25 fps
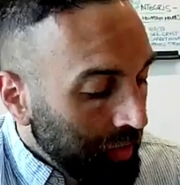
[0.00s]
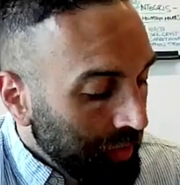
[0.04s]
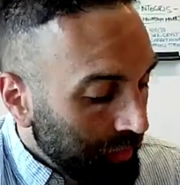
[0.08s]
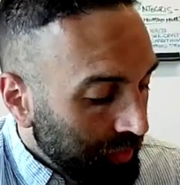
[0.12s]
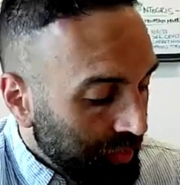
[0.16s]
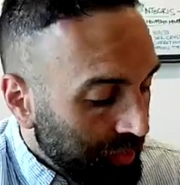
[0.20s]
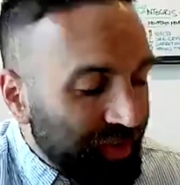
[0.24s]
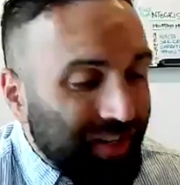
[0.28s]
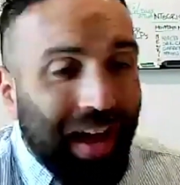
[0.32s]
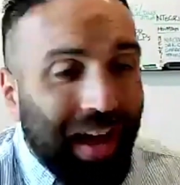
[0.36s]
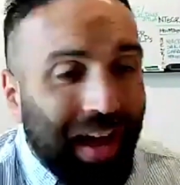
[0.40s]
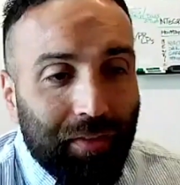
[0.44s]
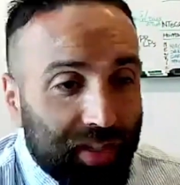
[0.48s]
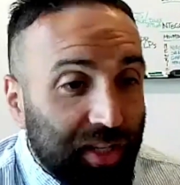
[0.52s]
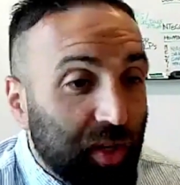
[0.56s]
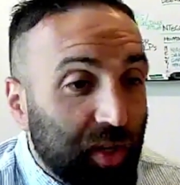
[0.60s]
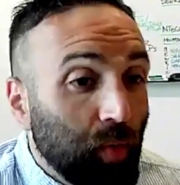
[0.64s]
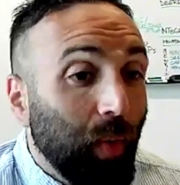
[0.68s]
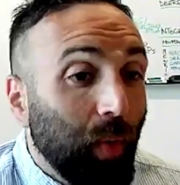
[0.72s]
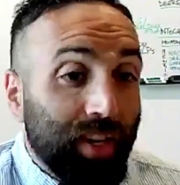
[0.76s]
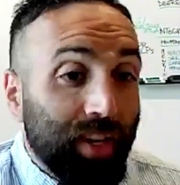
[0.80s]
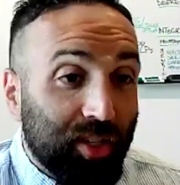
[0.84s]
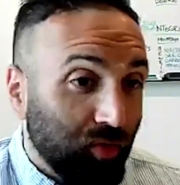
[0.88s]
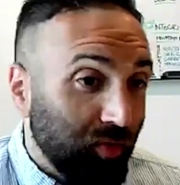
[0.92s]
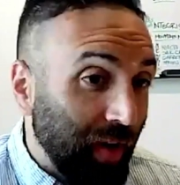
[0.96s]
There's obviously
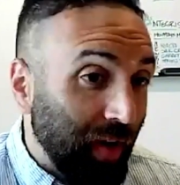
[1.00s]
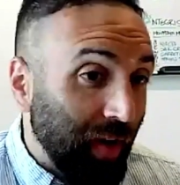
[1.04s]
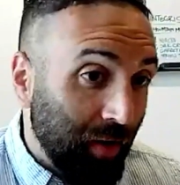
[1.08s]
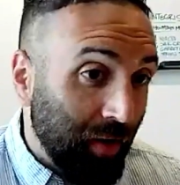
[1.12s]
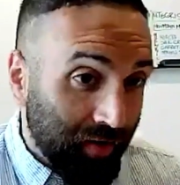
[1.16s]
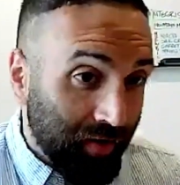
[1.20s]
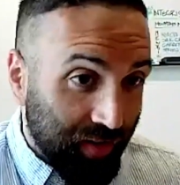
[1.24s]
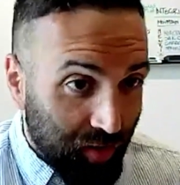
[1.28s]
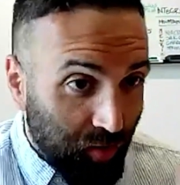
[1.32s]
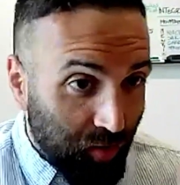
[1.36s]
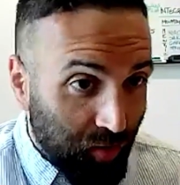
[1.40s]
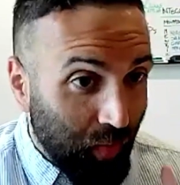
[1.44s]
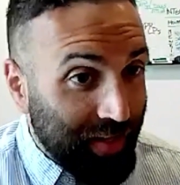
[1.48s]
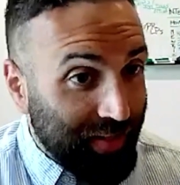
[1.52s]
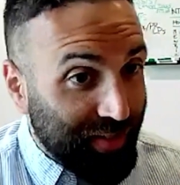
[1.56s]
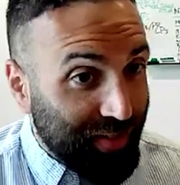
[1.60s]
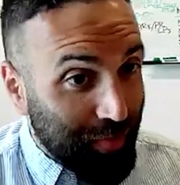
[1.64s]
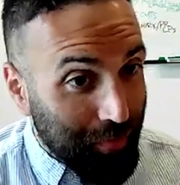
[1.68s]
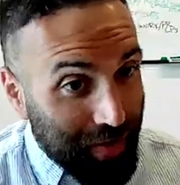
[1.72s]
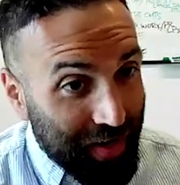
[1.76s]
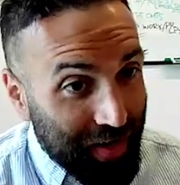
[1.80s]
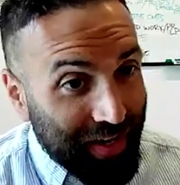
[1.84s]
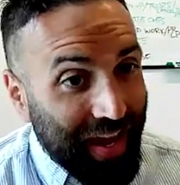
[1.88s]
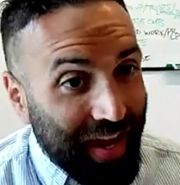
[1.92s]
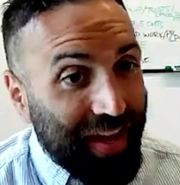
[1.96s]
ways around it and ways to
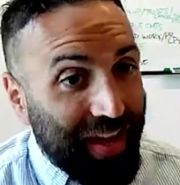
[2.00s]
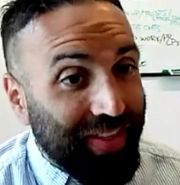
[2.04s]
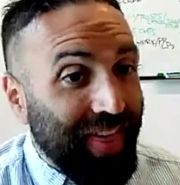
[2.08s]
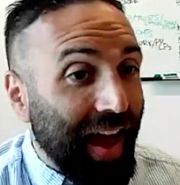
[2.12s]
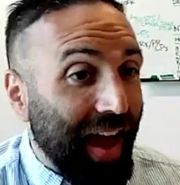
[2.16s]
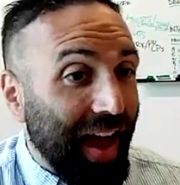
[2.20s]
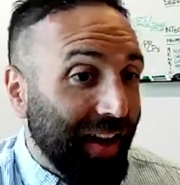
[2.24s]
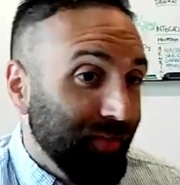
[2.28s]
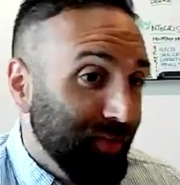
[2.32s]
mitigate that.